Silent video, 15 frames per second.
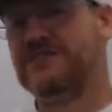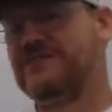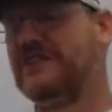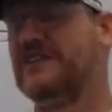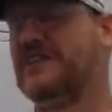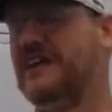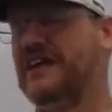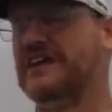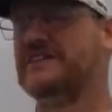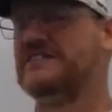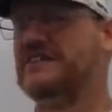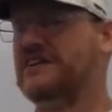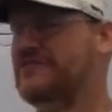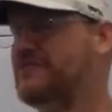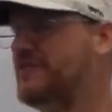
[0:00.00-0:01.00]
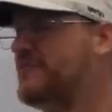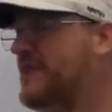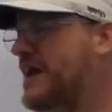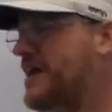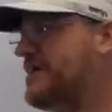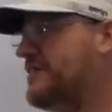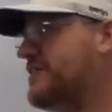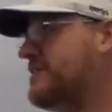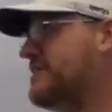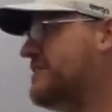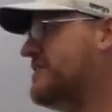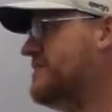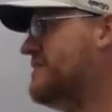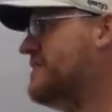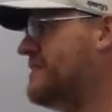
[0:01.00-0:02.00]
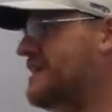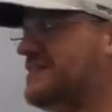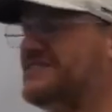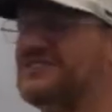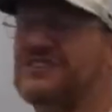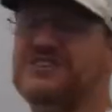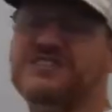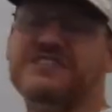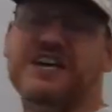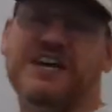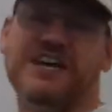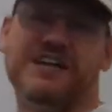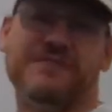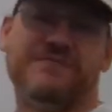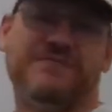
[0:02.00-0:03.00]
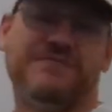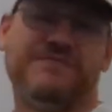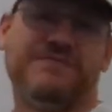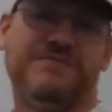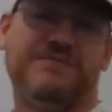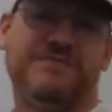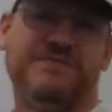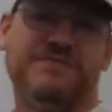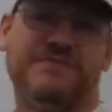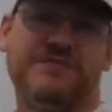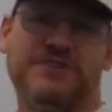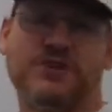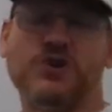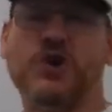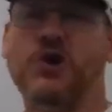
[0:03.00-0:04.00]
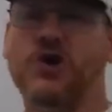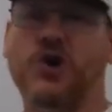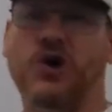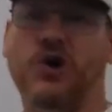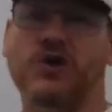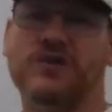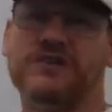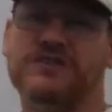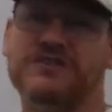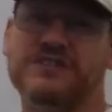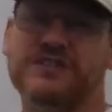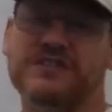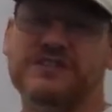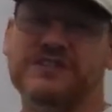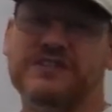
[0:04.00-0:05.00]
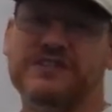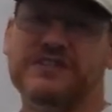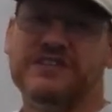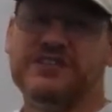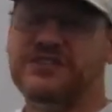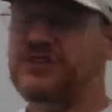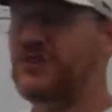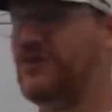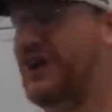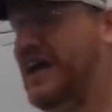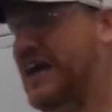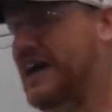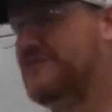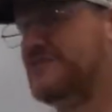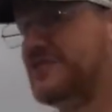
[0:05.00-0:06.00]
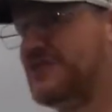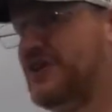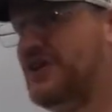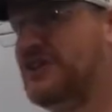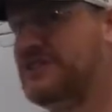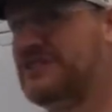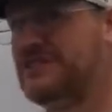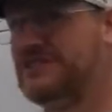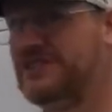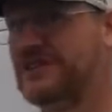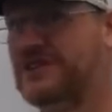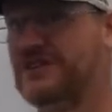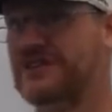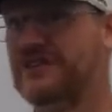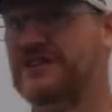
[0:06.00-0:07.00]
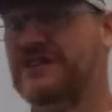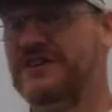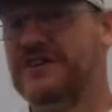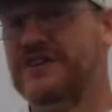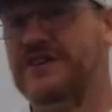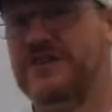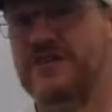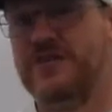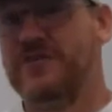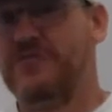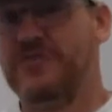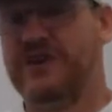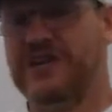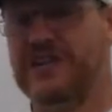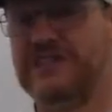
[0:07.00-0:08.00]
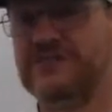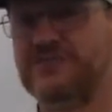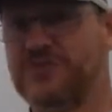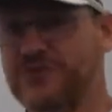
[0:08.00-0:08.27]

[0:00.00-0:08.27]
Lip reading: different legs of your pattern, that's a good time to call. You don't have to call in the turn, but it's